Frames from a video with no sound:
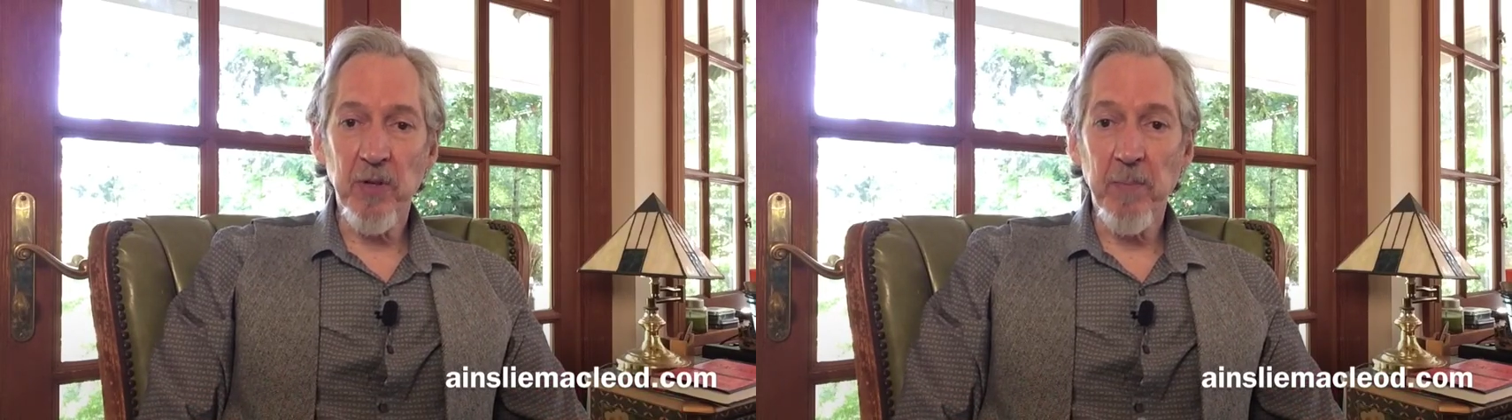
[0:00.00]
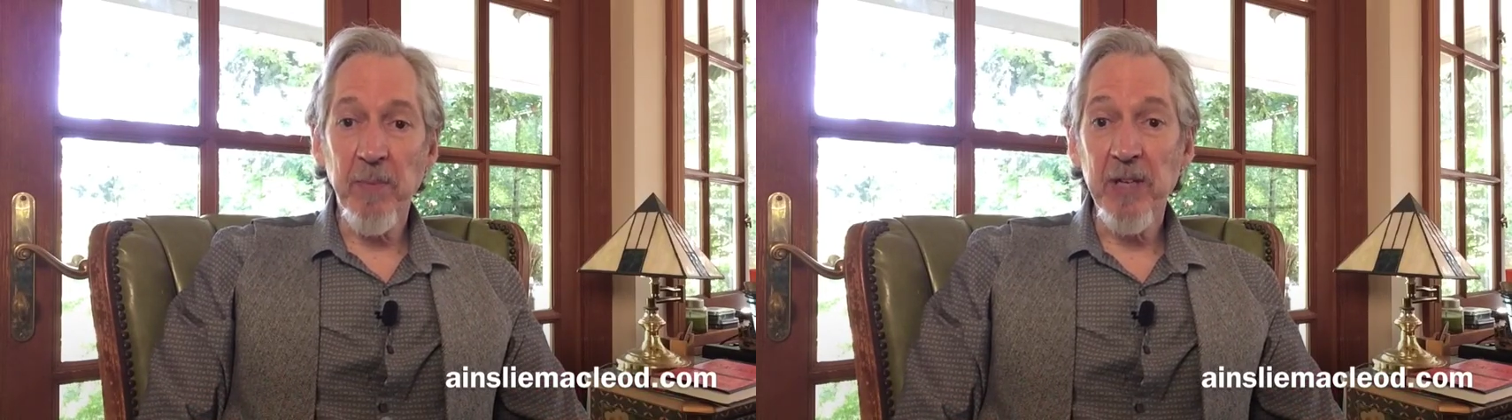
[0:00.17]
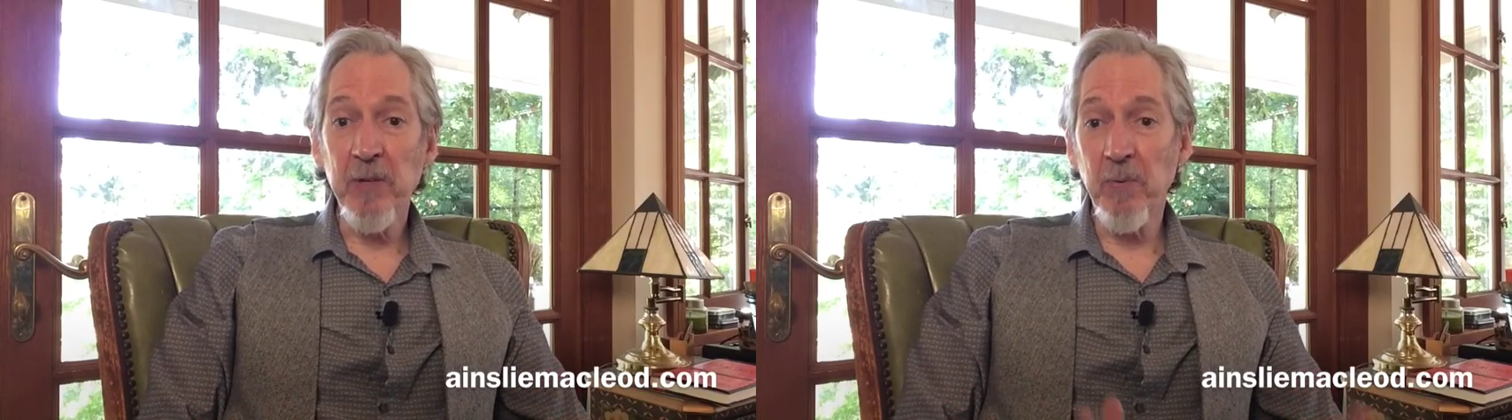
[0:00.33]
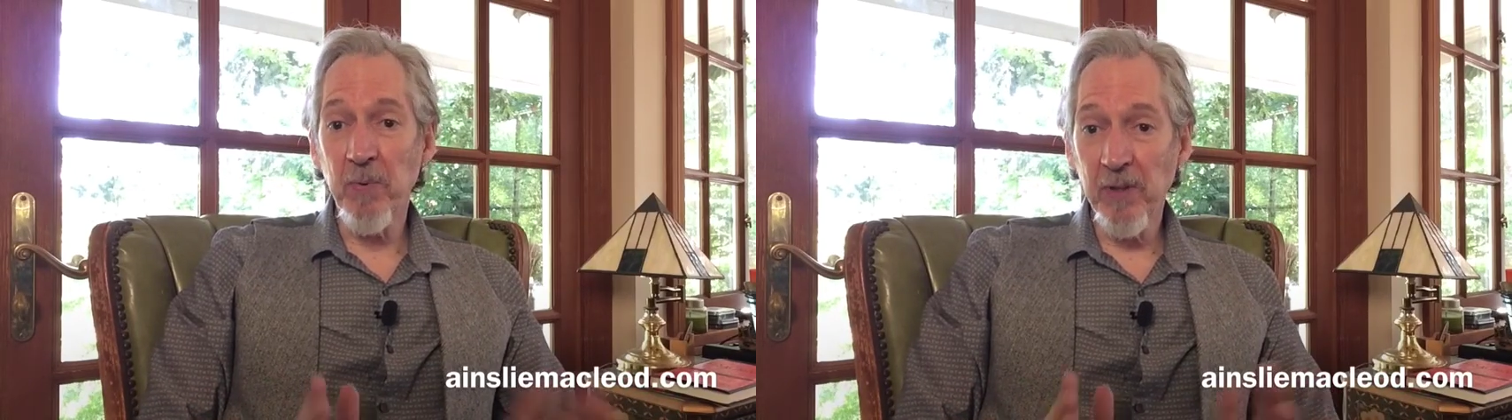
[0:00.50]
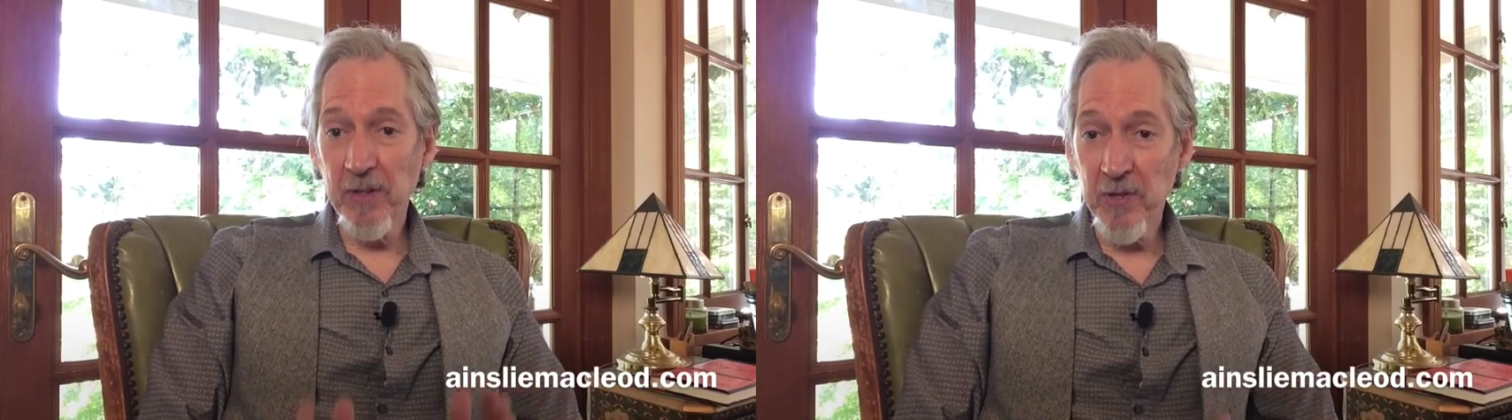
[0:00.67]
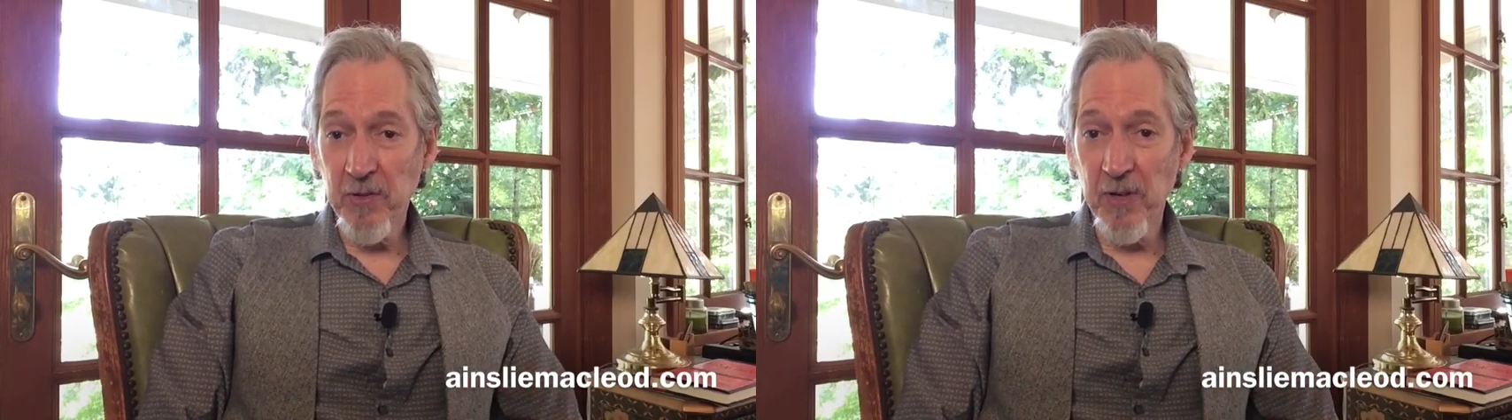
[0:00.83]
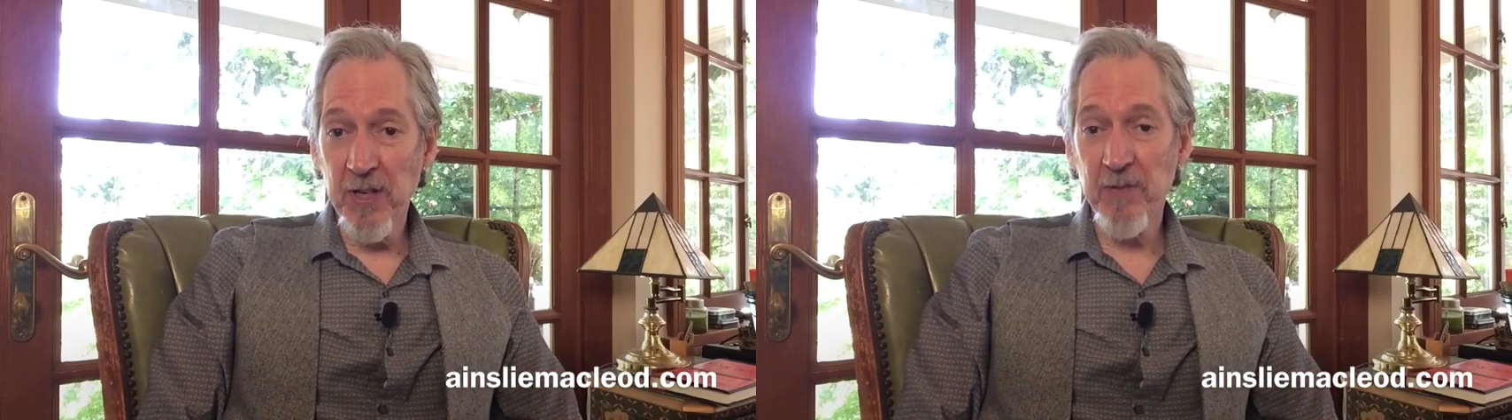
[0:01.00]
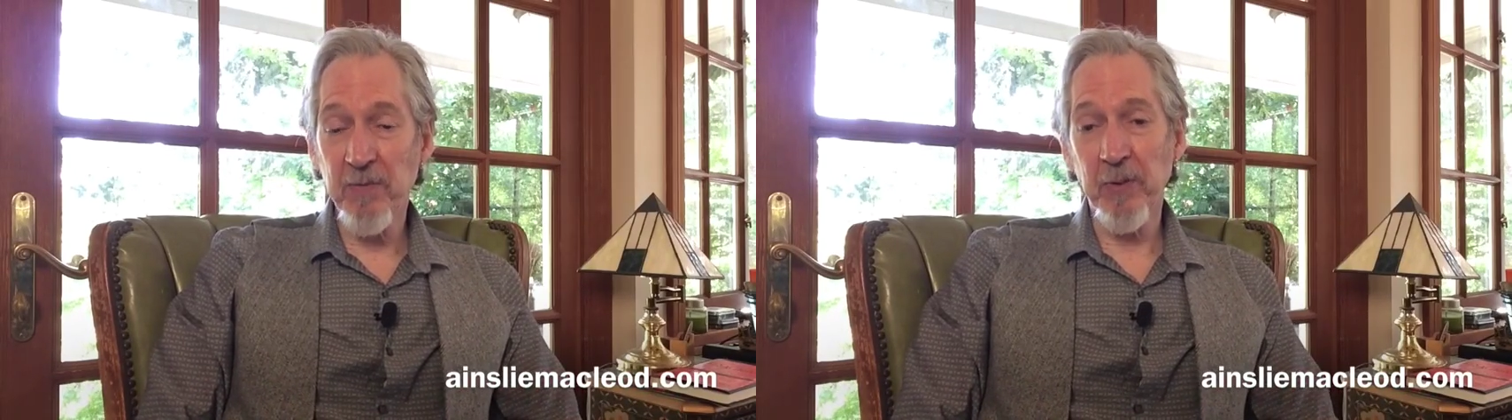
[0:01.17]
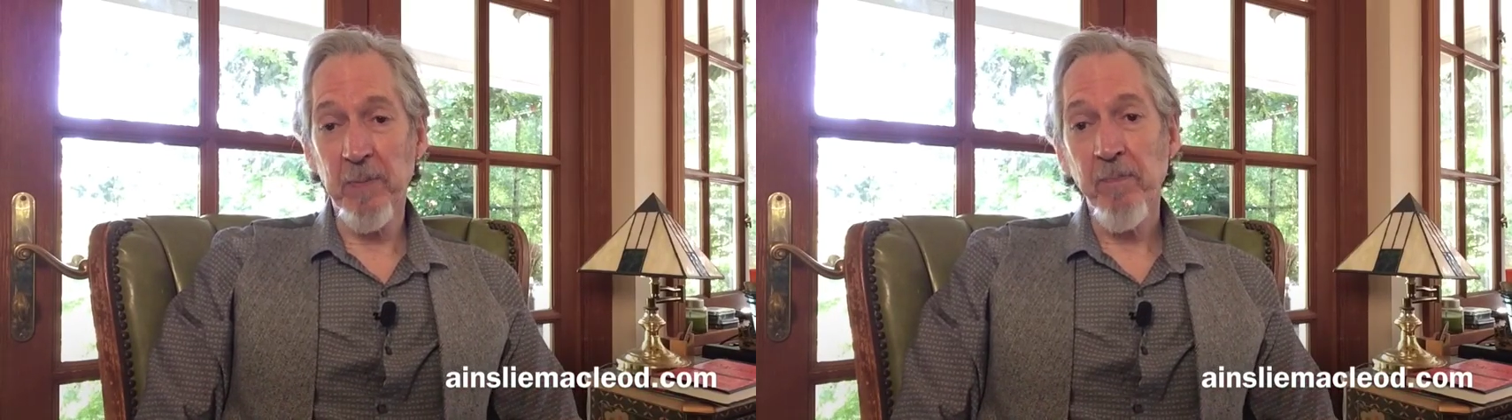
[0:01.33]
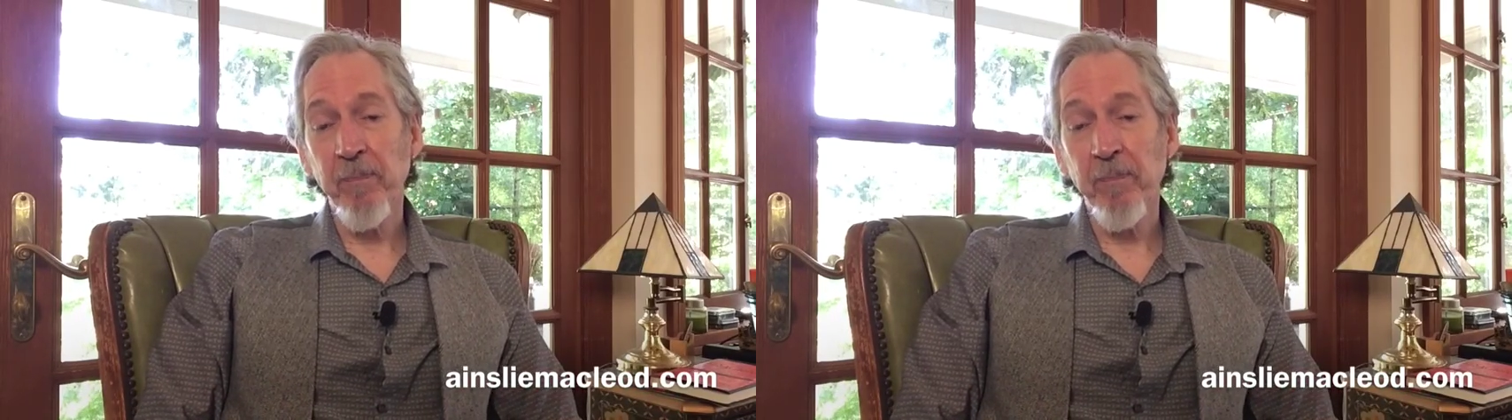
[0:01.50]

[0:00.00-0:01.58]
on a menu really stressful.